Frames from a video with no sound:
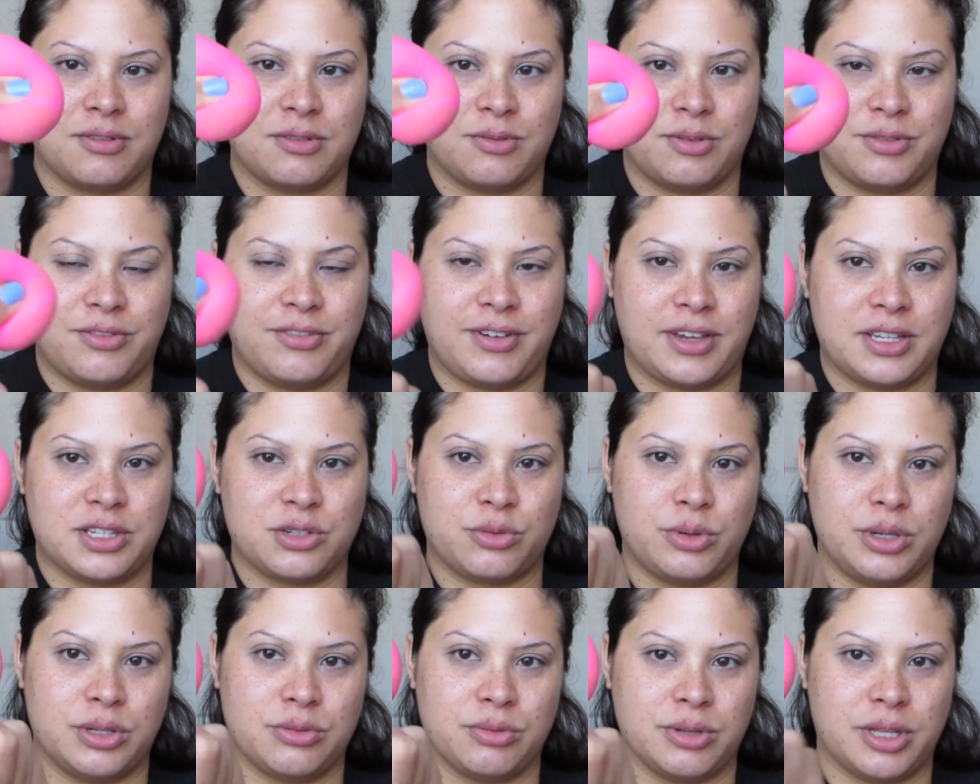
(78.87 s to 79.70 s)
if I
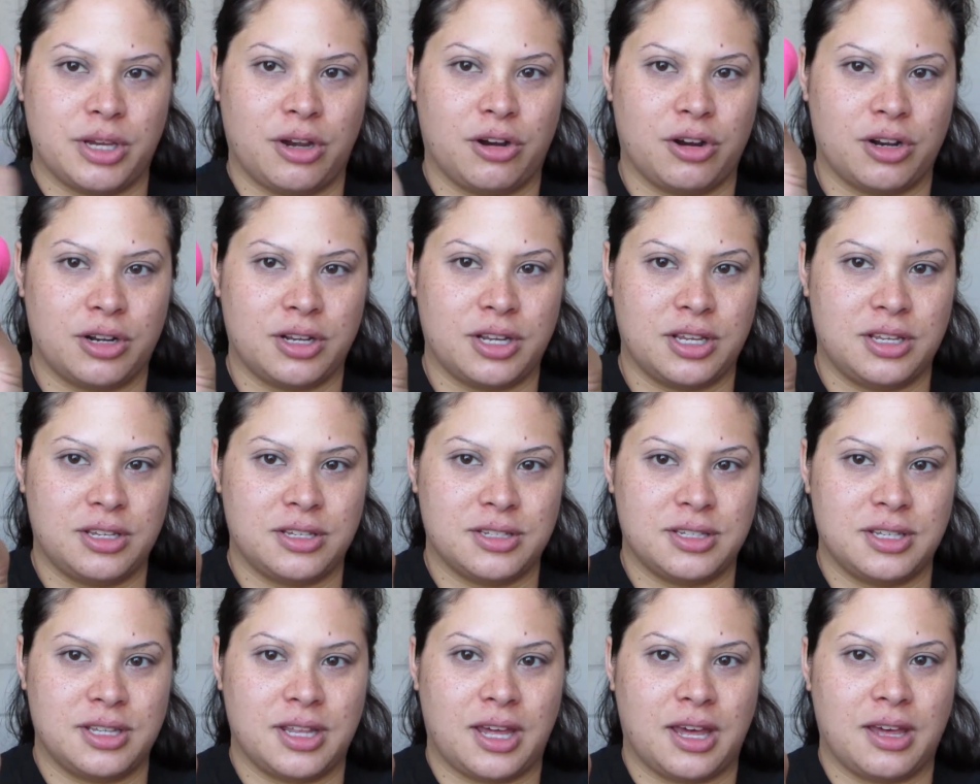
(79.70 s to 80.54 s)
squeeze really hard. Can you
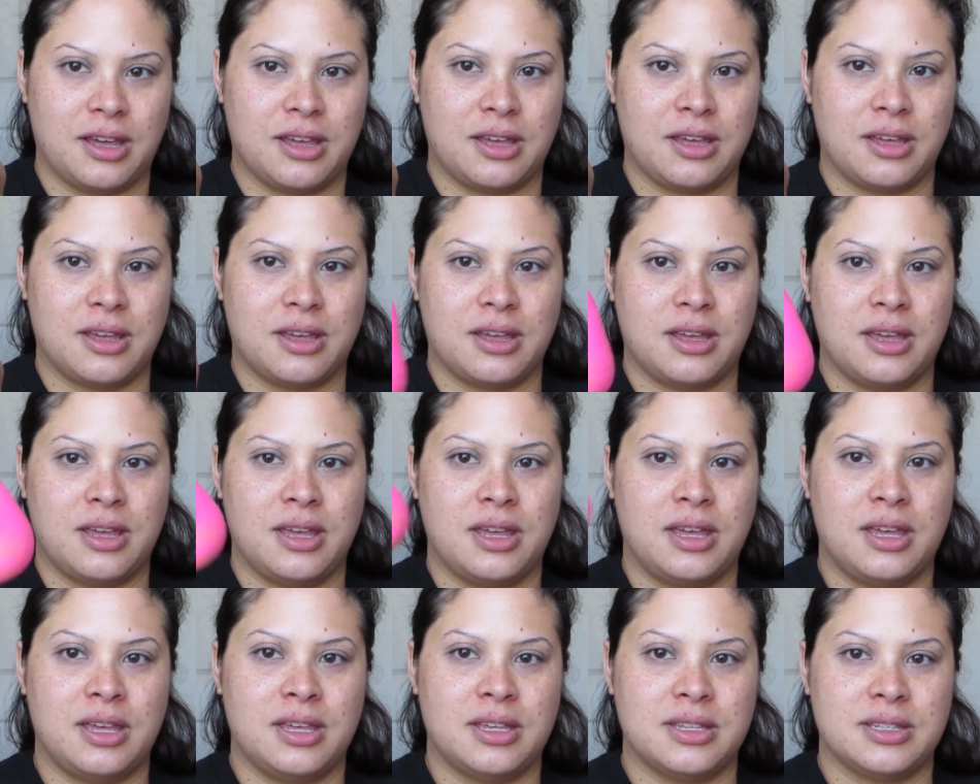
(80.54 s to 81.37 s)
see that?
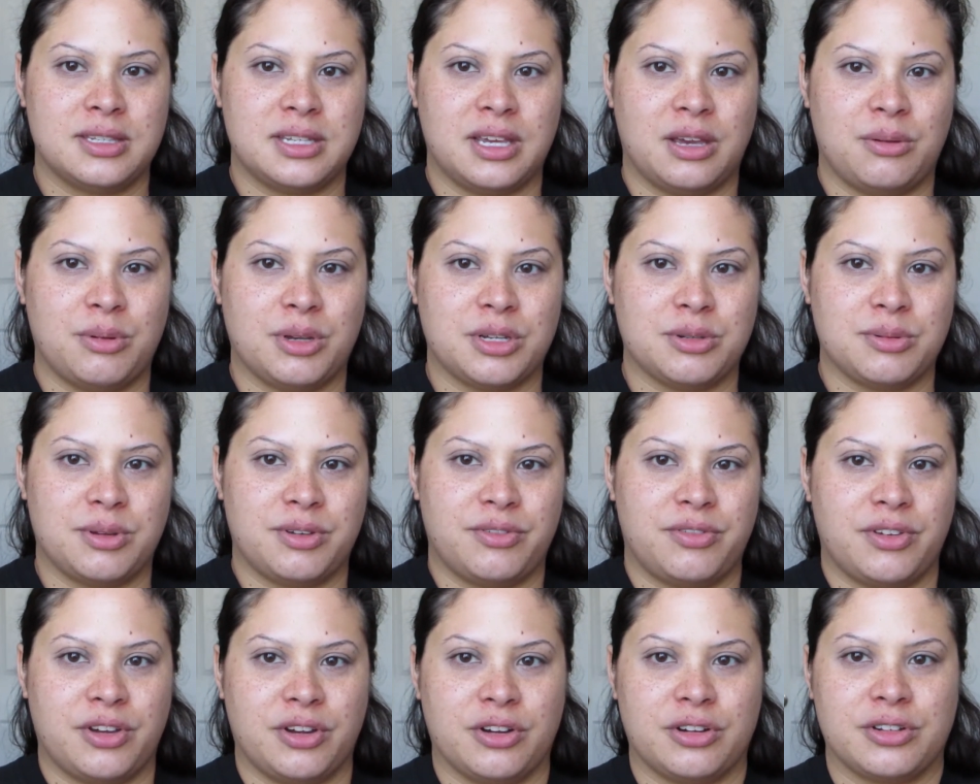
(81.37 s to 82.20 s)
See how much my
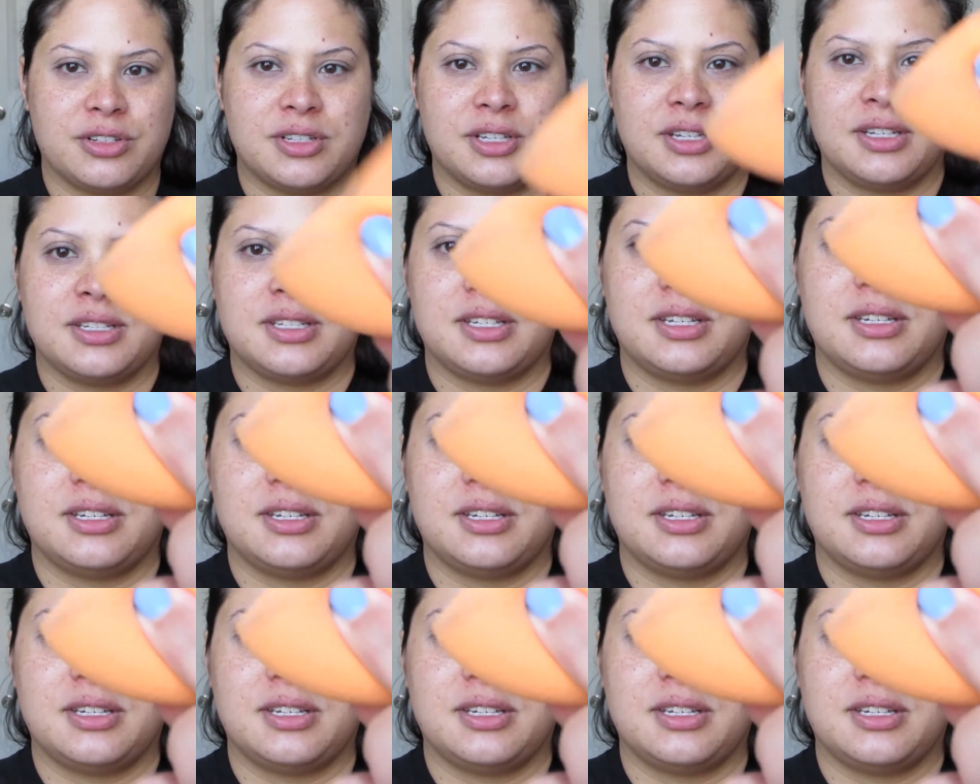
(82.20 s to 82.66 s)
finger sinks